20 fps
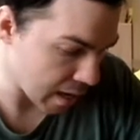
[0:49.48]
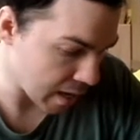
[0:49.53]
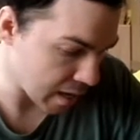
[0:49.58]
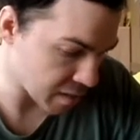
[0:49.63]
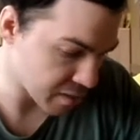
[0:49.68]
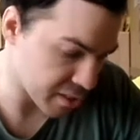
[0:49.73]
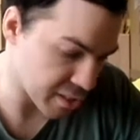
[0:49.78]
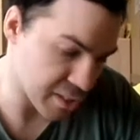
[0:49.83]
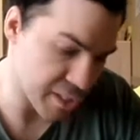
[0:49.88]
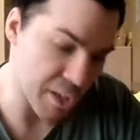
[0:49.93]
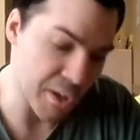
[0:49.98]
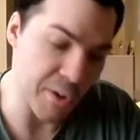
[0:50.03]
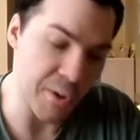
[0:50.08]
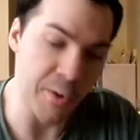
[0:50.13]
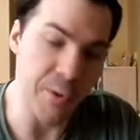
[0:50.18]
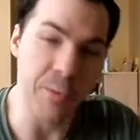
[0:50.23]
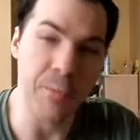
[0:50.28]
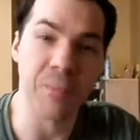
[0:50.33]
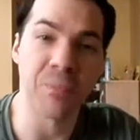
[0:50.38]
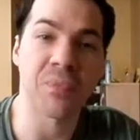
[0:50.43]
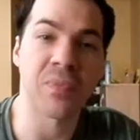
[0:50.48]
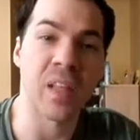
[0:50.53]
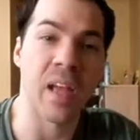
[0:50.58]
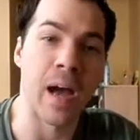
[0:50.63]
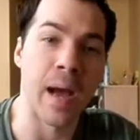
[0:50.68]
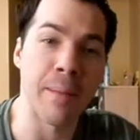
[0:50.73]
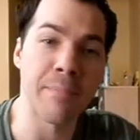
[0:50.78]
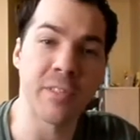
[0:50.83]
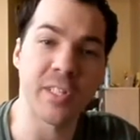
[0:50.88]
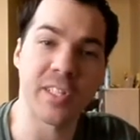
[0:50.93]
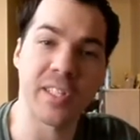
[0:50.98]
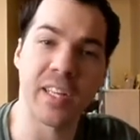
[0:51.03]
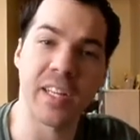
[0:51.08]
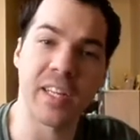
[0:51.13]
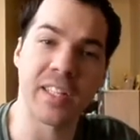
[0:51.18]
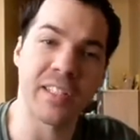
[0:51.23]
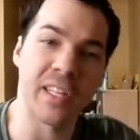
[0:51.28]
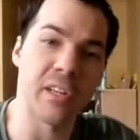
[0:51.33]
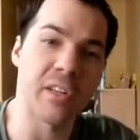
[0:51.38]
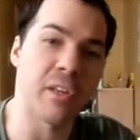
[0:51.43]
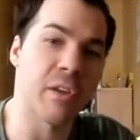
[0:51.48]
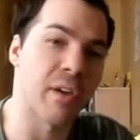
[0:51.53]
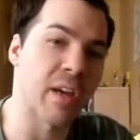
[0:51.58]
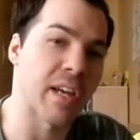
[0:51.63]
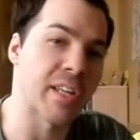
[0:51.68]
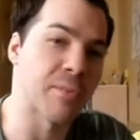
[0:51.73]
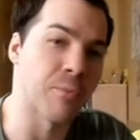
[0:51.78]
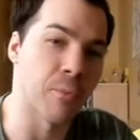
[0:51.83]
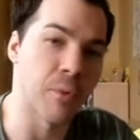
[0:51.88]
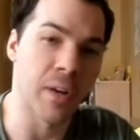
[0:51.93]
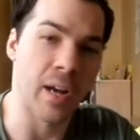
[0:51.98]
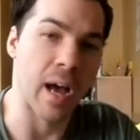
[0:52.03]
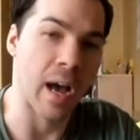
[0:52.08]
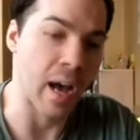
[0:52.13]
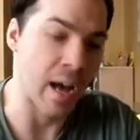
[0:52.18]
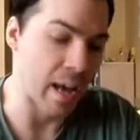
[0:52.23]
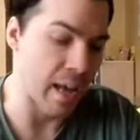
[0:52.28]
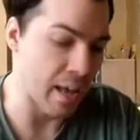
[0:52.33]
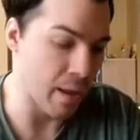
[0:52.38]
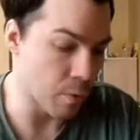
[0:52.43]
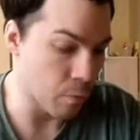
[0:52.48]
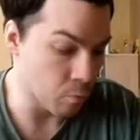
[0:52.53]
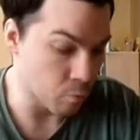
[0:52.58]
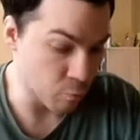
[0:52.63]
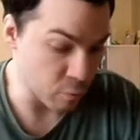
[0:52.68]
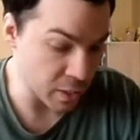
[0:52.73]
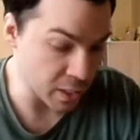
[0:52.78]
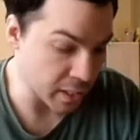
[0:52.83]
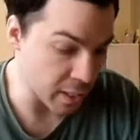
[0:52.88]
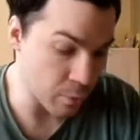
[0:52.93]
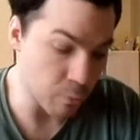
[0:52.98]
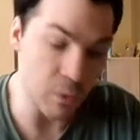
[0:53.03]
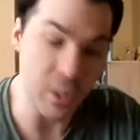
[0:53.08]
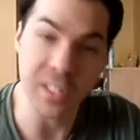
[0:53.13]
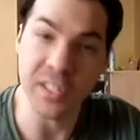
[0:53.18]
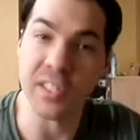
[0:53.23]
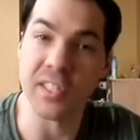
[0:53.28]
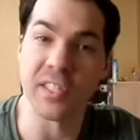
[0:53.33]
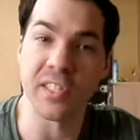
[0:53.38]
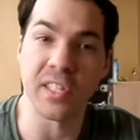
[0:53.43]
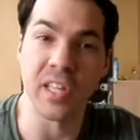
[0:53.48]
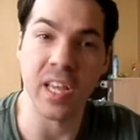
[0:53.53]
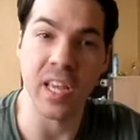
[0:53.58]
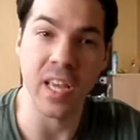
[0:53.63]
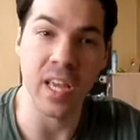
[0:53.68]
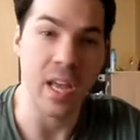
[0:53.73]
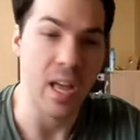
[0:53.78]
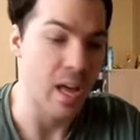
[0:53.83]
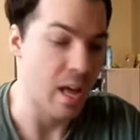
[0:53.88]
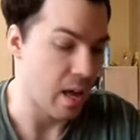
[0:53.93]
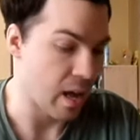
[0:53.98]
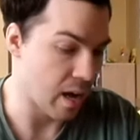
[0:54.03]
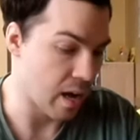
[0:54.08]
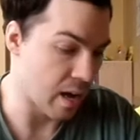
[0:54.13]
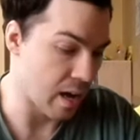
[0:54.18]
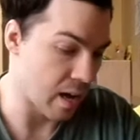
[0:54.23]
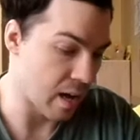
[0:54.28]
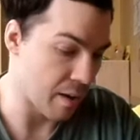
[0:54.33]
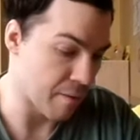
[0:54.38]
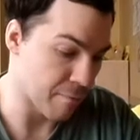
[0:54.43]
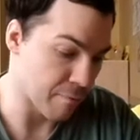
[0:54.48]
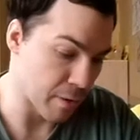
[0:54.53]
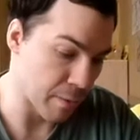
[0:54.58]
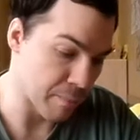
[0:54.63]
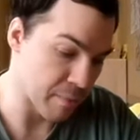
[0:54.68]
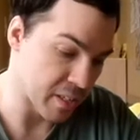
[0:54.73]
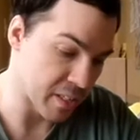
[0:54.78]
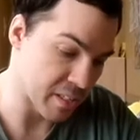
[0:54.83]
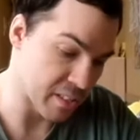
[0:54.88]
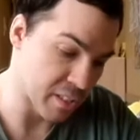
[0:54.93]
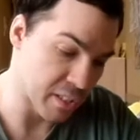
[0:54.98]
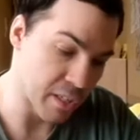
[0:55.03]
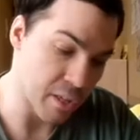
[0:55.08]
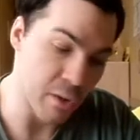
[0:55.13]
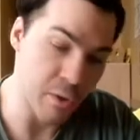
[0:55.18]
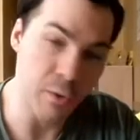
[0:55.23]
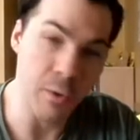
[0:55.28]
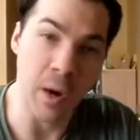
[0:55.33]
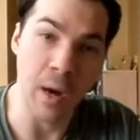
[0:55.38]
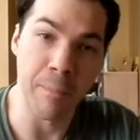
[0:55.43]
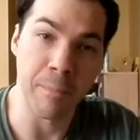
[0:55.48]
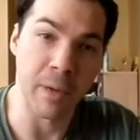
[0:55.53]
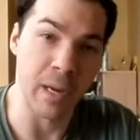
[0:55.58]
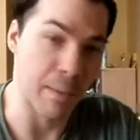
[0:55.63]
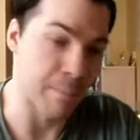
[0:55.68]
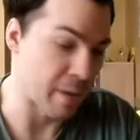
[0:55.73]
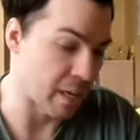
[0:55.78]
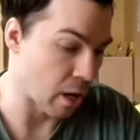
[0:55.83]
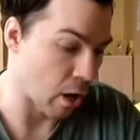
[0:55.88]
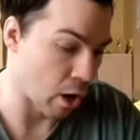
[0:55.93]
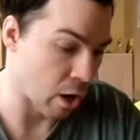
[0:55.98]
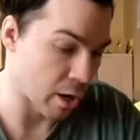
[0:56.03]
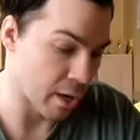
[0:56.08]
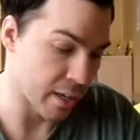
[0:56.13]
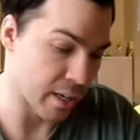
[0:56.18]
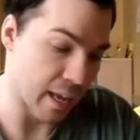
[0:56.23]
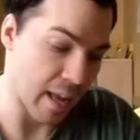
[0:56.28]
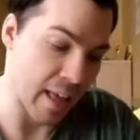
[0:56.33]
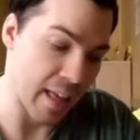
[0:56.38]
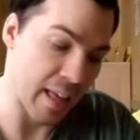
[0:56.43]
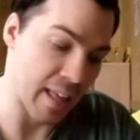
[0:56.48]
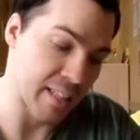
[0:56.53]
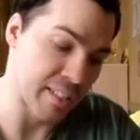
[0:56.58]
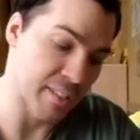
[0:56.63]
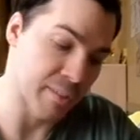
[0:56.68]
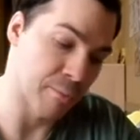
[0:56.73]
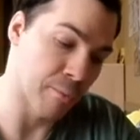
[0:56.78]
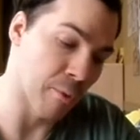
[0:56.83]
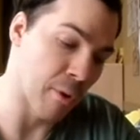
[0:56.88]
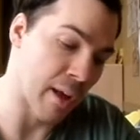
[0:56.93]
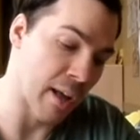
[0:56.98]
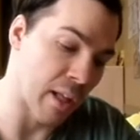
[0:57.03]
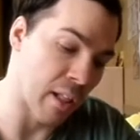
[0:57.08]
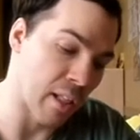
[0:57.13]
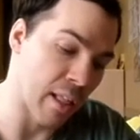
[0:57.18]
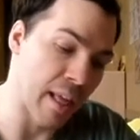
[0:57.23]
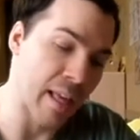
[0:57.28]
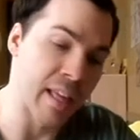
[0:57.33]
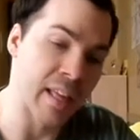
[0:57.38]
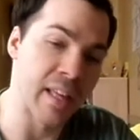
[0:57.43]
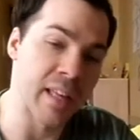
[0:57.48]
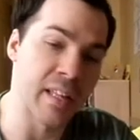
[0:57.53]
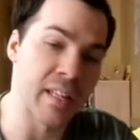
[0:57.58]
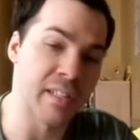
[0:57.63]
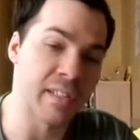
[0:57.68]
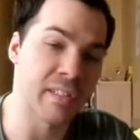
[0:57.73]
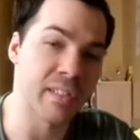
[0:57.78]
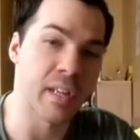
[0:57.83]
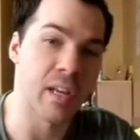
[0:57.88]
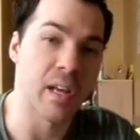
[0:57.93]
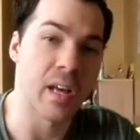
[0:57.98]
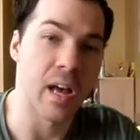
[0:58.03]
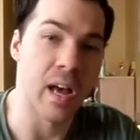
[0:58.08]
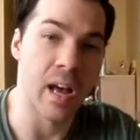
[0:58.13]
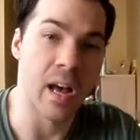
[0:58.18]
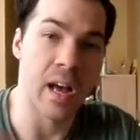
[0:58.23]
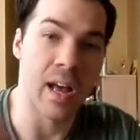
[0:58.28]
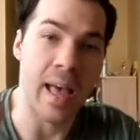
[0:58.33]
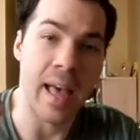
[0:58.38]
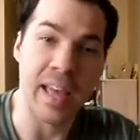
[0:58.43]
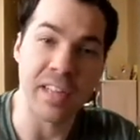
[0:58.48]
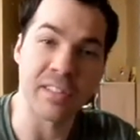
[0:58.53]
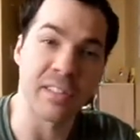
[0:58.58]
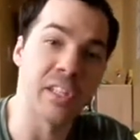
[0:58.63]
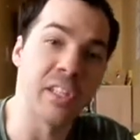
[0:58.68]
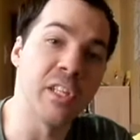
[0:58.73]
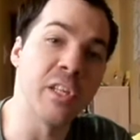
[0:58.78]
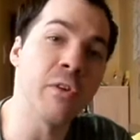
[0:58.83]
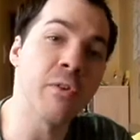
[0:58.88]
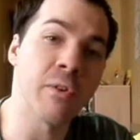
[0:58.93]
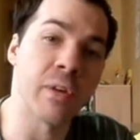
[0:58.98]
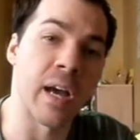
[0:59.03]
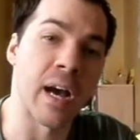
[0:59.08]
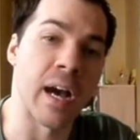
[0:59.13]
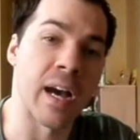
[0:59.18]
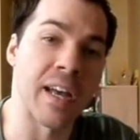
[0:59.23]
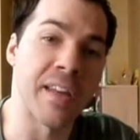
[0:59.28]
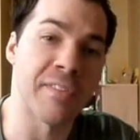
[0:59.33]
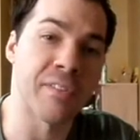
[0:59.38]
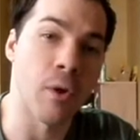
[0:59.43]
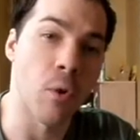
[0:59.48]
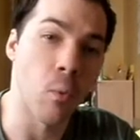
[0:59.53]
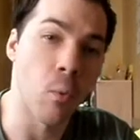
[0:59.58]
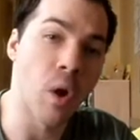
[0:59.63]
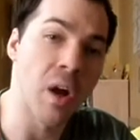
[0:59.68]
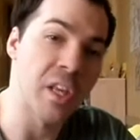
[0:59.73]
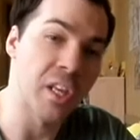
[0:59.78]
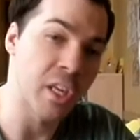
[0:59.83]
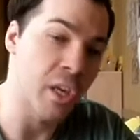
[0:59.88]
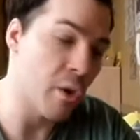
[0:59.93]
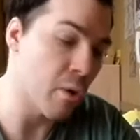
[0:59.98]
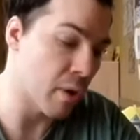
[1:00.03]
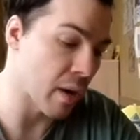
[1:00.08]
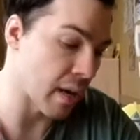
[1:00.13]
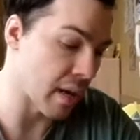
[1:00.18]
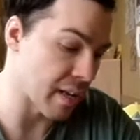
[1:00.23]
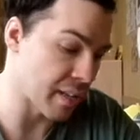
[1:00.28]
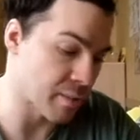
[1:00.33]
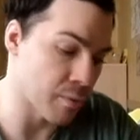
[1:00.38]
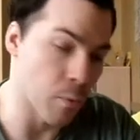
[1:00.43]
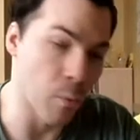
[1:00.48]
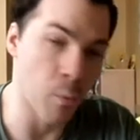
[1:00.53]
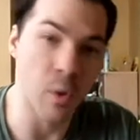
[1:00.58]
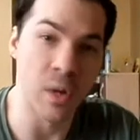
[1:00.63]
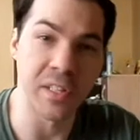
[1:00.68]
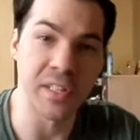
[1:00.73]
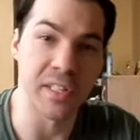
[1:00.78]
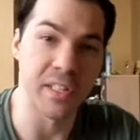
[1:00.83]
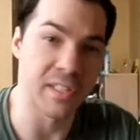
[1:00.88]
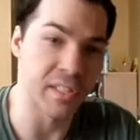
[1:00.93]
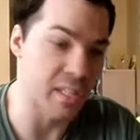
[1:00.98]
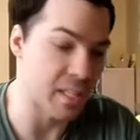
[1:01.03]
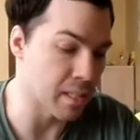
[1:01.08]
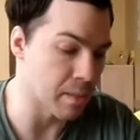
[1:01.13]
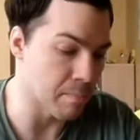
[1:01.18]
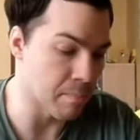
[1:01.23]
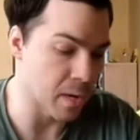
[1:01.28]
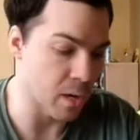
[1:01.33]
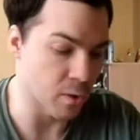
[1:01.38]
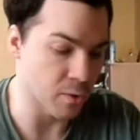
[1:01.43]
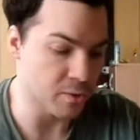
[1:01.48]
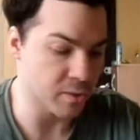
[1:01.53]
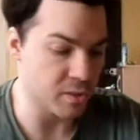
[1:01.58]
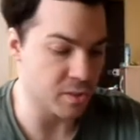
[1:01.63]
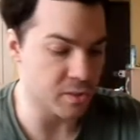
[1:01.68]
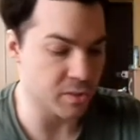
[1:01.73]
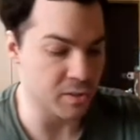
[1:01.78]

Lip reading: So I'm just going to tell you guys what I really want to see from this new upcoming arc, as well as ask you guys what you guys want to see the most.